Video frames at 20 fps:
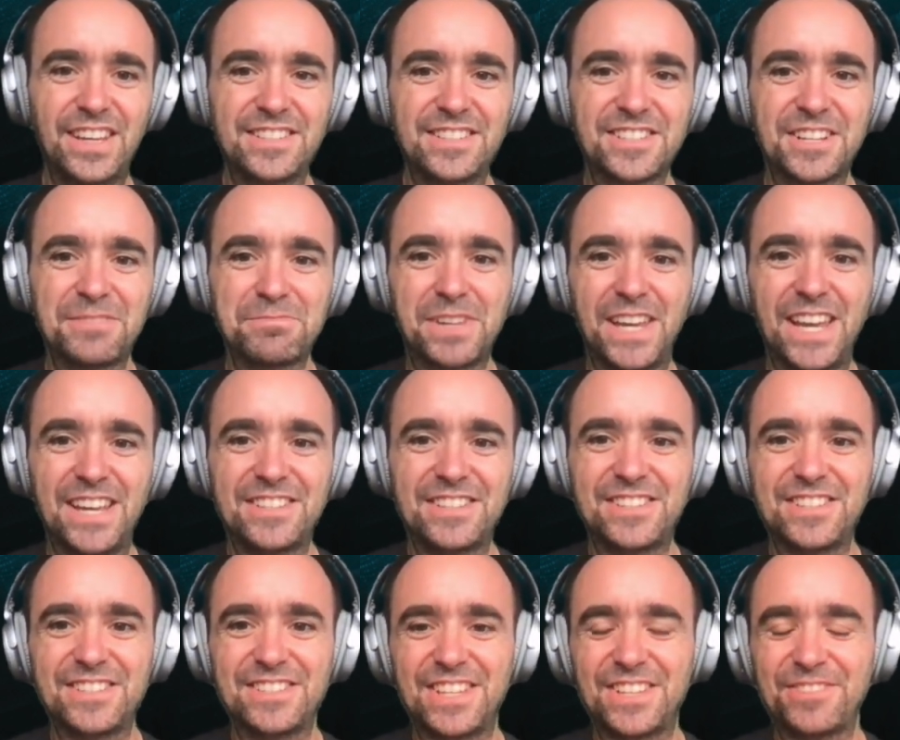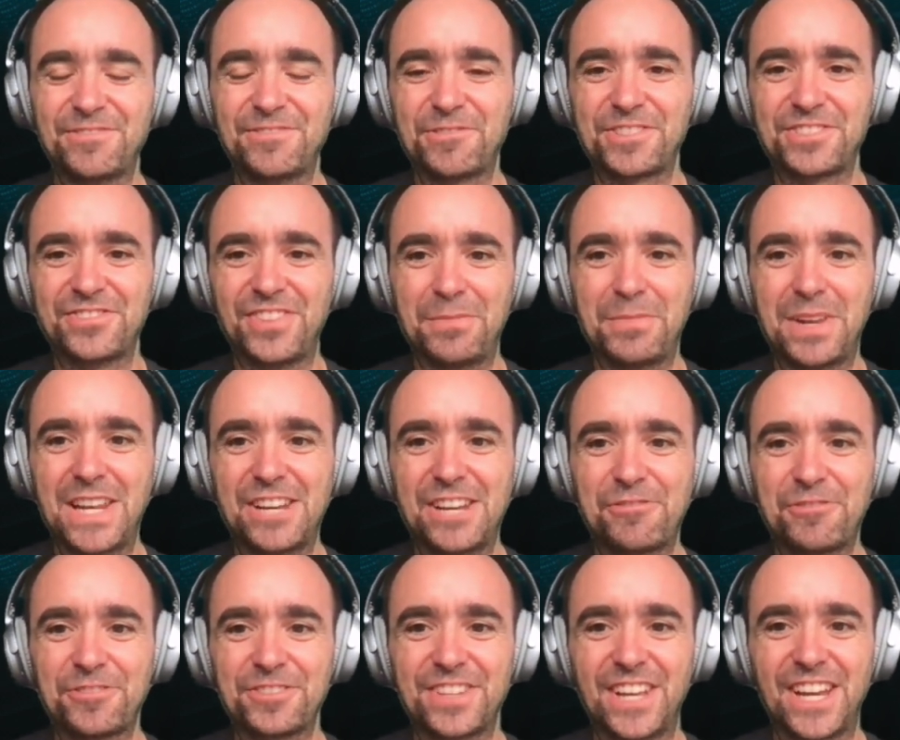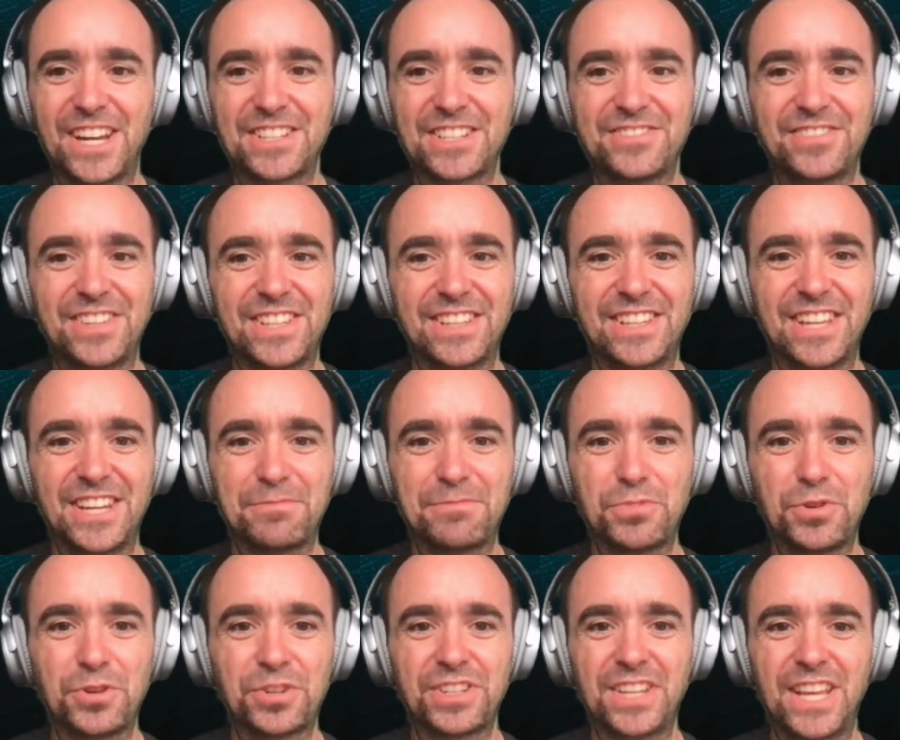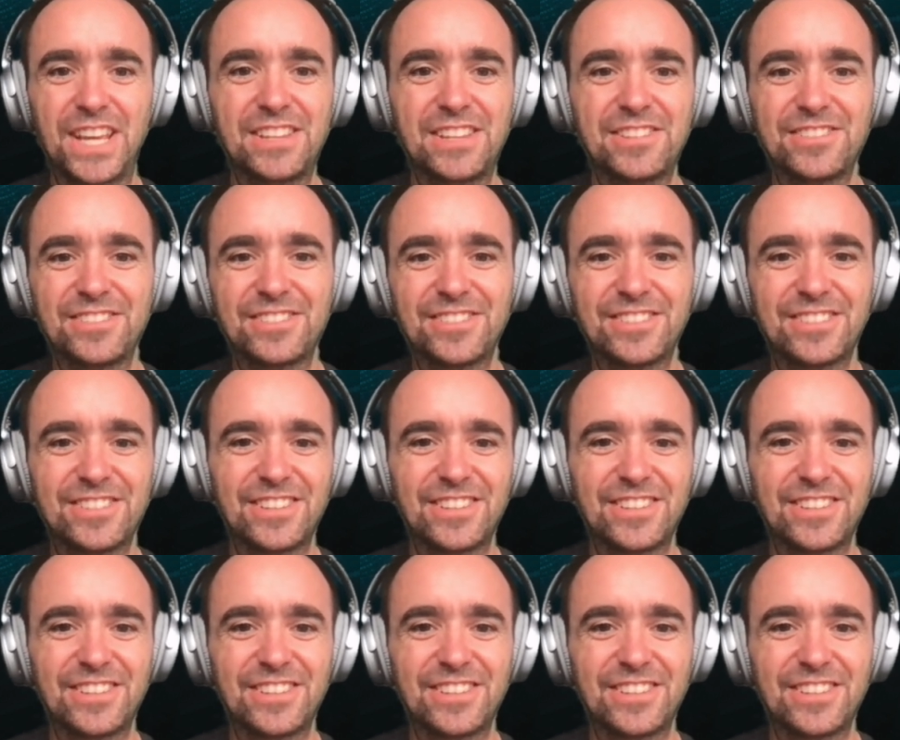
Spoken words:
some cases, it was family contacts with their birth date.